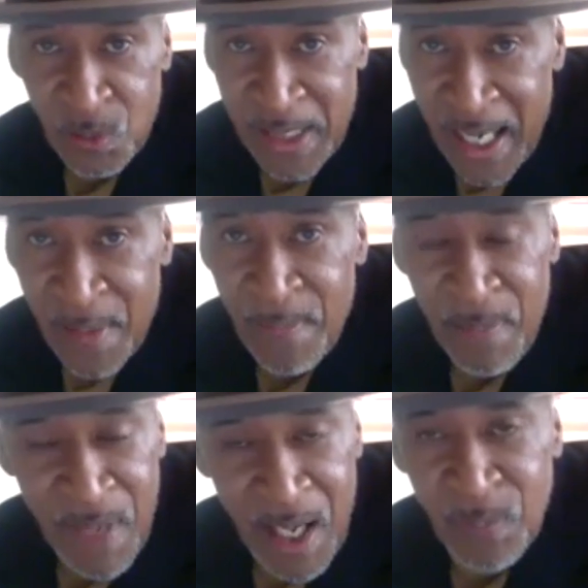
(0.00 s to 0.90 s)
yeah, my
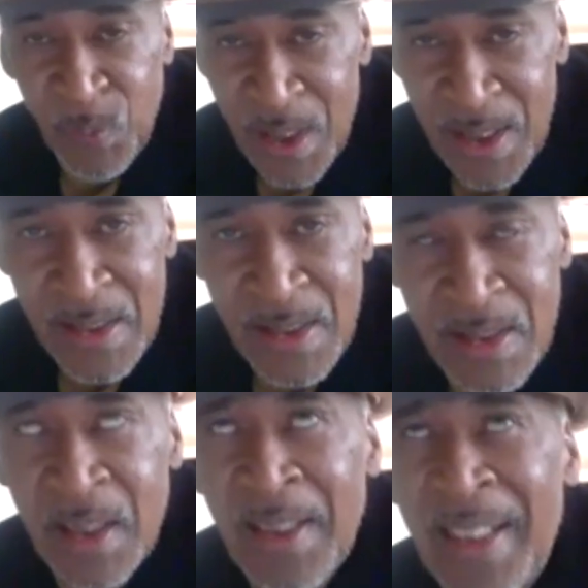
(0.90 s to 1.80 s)
mom was
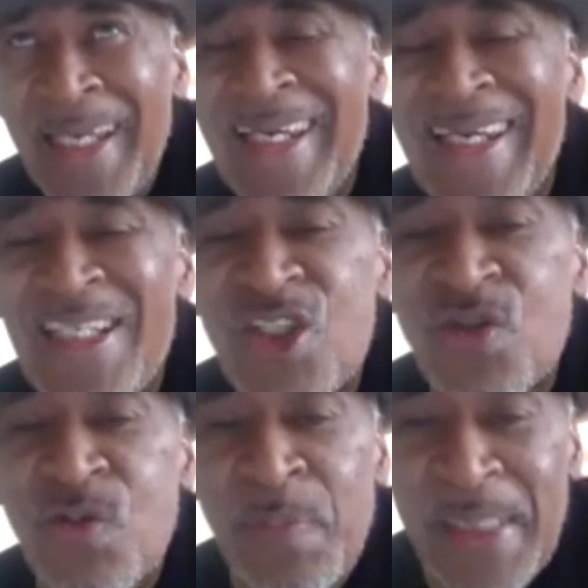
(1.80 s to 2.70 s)

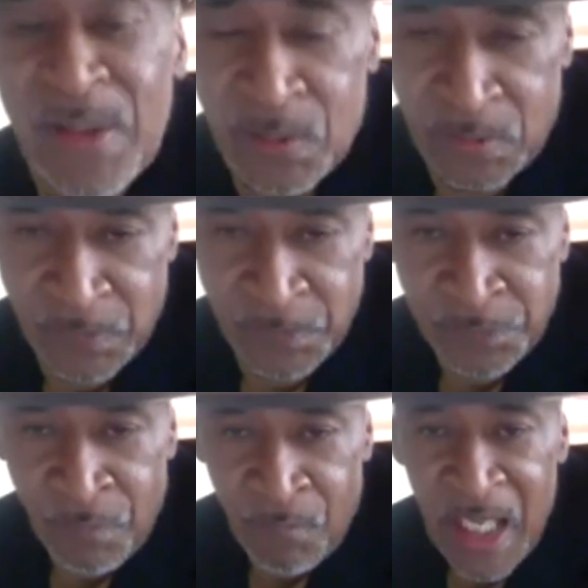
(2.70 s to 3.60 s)
instrumental
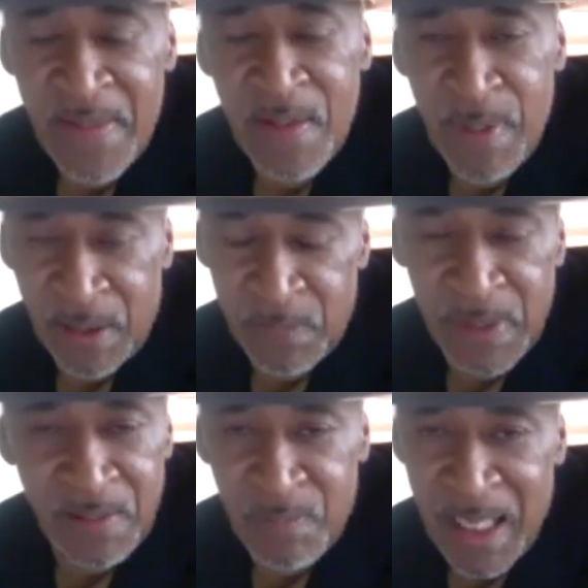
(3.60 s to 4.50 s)
in the
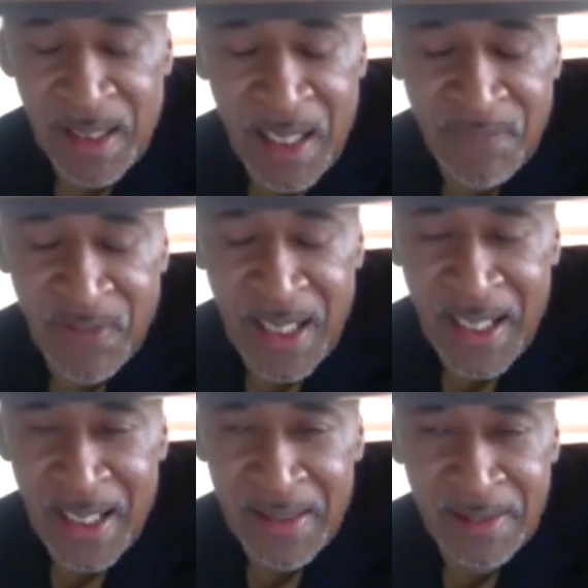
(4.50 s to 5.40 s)
betterment of my life, and
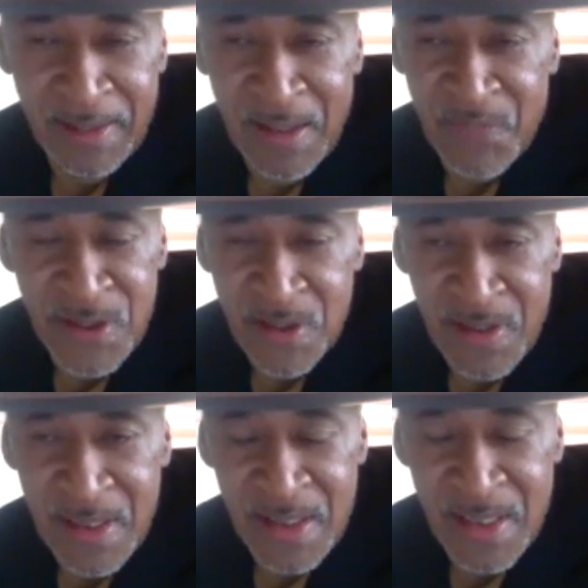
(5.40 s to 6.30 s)
I love her to
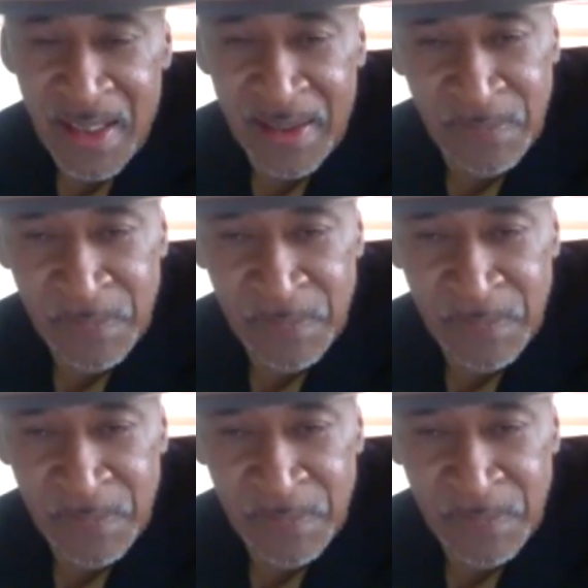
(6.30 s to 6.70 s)
this day.